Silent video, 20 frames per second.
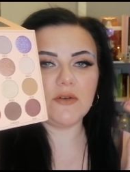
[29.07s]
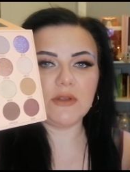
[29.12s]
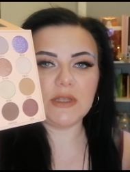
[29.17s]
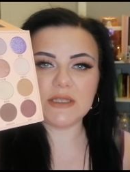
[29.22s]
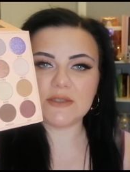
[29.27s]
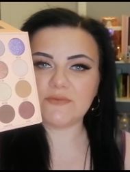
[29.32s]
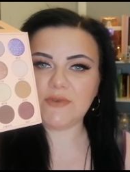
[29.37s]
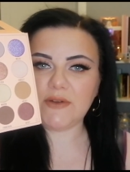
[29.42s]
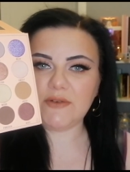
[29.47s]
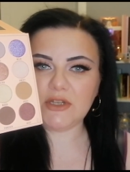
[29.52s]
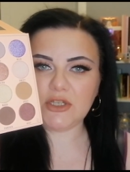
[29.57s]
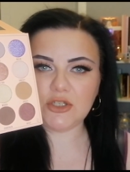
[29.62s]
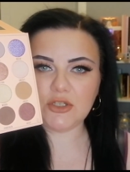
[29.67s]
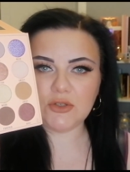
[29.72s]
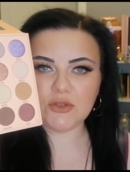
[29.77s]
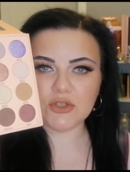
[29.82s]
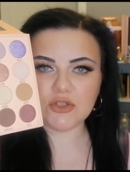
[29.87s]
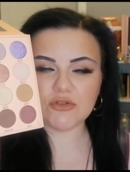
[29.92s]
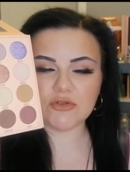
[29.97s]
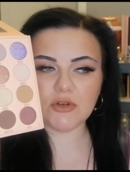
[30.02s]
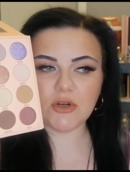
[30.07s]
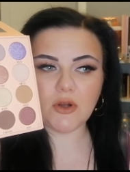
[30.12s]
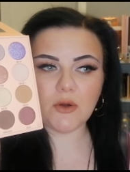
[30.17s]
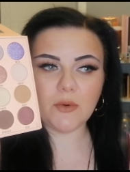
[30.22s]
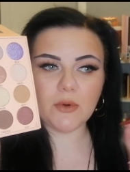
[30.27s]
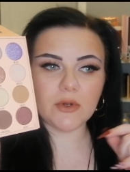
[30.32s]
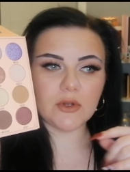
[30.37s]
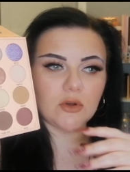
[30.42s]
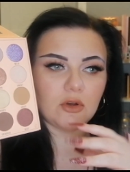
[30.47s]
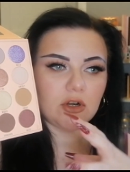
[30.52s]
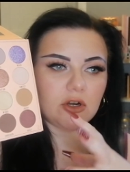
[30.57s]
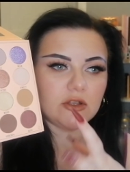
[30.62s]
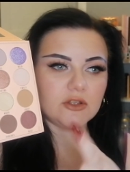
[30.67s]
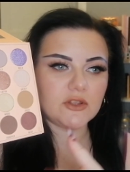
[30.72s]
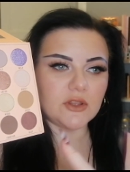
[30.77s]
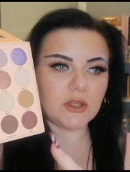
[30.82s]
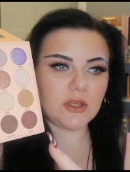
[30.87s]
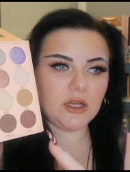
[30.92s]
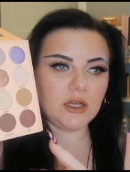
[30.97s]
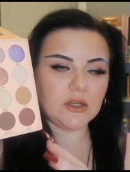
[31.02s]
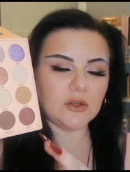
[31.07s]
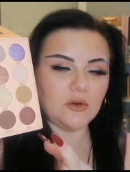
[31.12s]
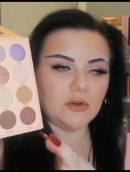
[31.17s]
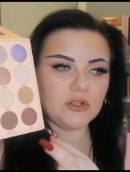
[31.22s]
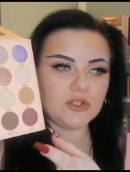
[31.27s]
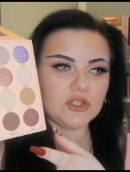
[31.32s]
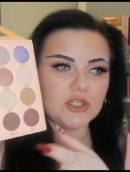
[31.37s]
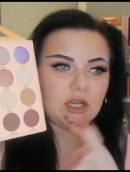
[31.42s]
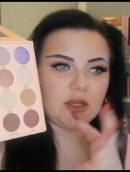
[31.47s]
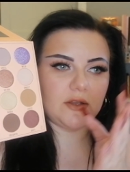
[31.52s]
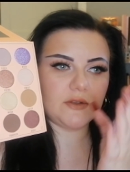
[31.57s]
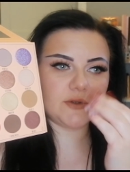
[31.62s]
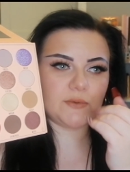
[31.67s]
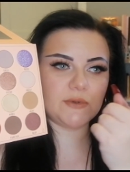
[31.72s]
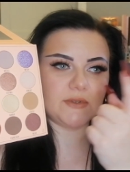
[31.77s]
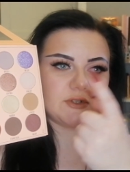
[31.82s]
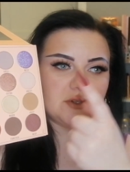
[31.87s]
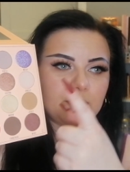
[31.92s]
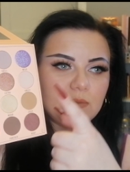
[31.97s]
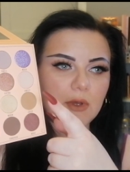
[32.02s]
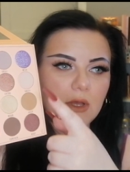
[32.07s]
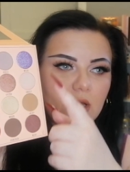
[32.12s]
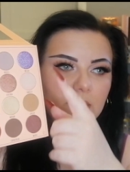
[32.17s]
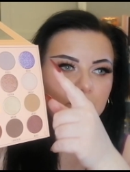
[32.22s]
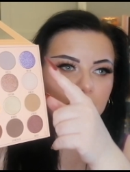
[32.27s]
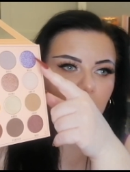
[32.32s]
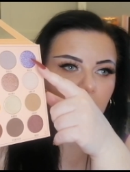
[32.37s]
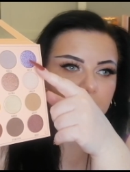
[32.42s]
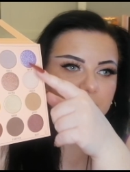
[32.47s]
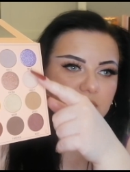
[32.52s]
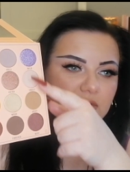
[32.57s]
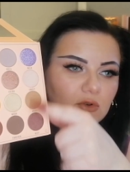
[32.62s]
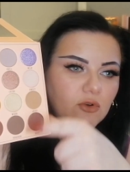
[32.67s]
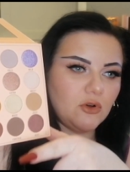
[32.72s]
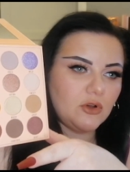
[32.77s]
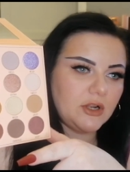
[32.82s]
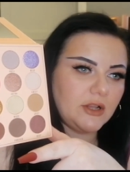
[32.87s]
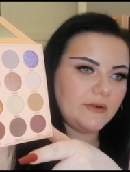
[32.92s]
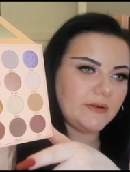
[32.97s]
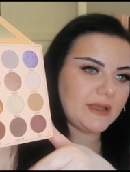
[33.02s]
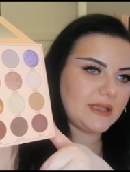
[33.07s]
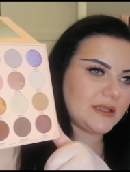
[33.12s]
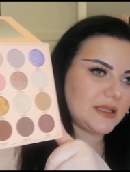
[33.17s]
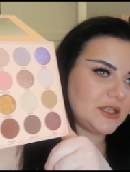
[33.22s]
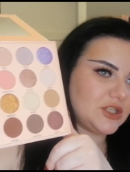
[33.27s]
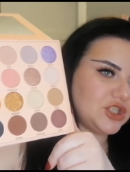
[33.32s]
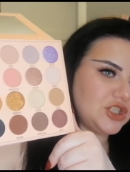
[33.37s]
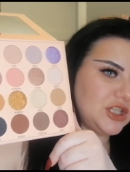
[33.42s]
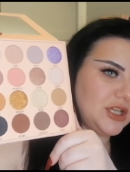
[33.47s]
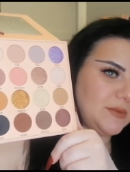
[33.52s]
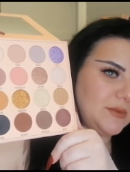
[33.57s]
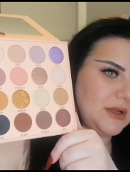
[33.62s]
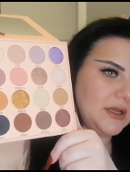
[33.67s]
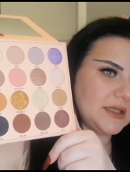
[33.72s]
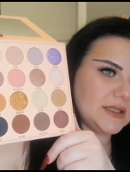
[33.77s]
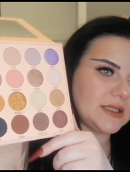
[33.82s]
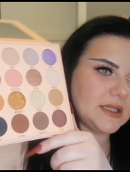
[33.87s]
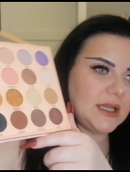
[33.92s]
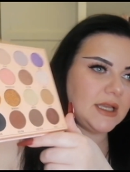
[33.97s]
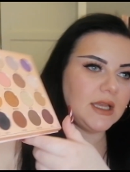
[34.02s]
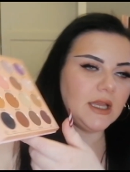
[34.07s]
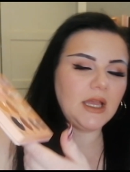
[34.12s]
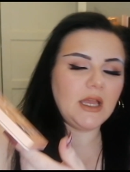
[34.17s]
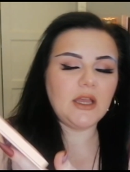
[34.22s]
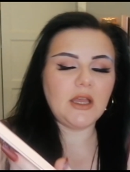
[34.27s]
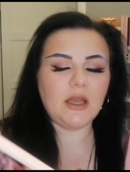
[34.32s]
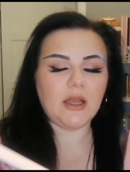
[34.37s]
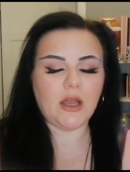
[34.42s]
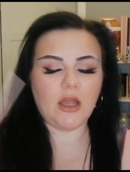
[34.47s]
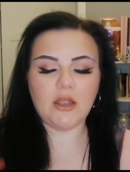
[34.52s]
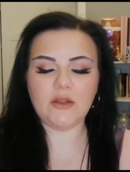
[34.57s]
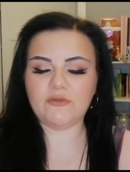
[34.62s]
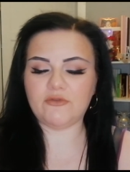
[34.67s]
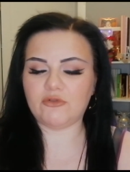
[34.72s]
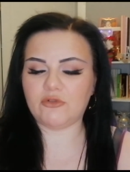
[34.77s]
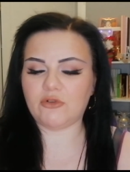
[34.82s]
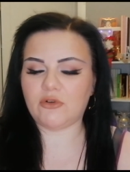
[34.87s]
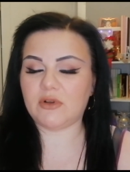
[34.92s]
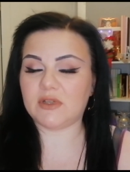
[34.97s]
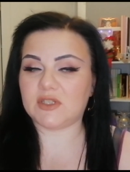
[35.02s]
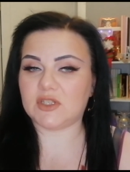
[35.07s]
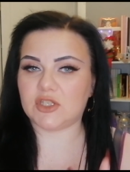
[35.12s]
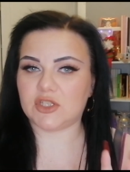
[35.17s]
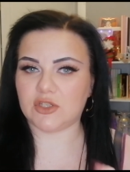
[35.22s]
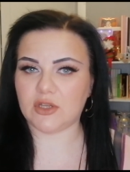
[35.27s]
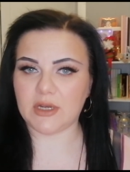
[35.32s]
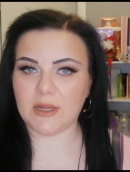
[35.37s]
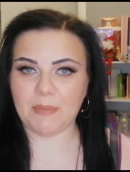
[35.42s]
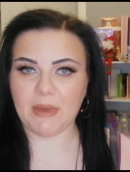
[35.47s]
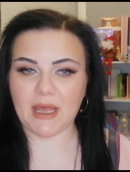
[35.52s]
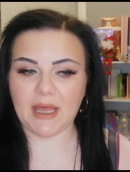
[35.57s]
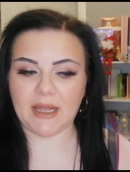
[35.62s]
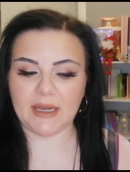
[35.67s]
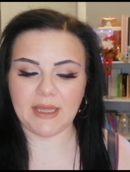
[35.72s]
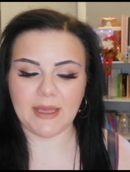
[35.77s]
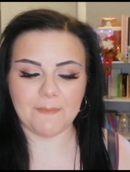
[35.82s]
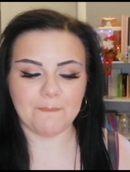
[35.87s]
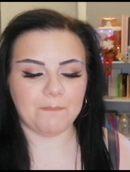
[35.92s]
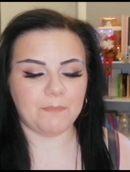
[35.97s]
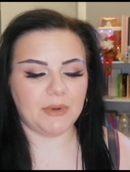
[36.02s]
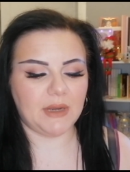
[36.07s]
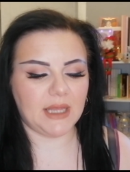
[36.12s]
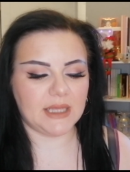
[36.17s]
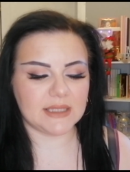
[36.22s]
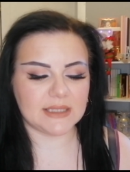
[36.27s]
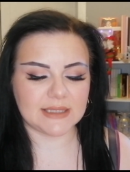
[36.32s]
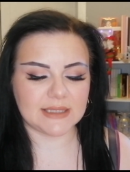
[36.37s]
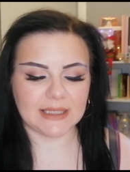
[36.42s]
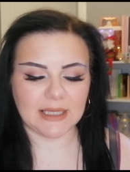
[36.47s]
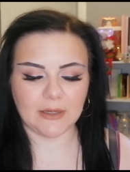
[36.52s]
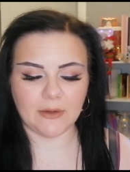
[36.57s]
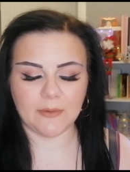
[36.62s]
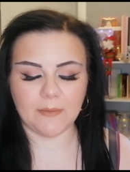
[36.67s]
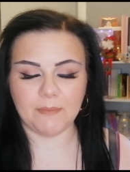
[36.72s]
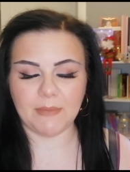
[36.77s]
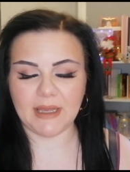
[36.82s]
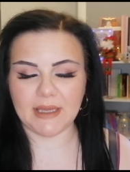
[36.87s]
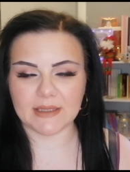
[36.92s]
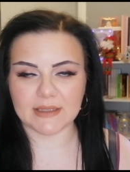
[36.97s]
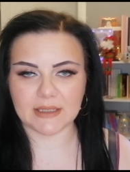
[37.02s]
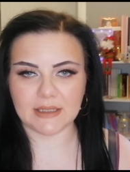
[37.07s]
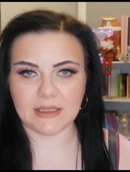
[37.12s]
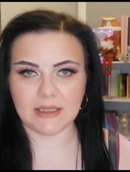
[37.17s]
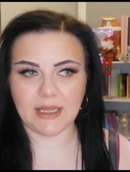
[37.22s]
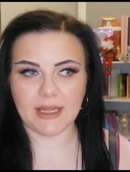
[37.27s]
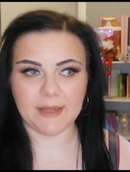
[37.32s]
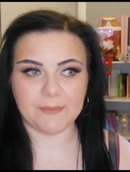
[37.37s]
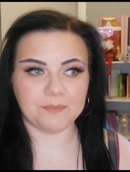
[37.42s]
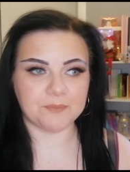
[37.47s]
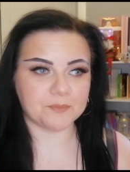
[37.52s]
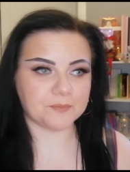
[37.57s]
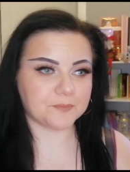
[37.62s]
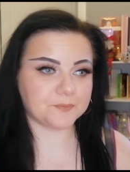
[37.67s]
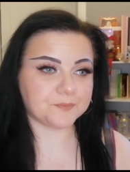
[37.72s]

It's very neutral colour tones with some pops of colour in the shimmers. Overall, it's a stunning palette, blends out amazingly,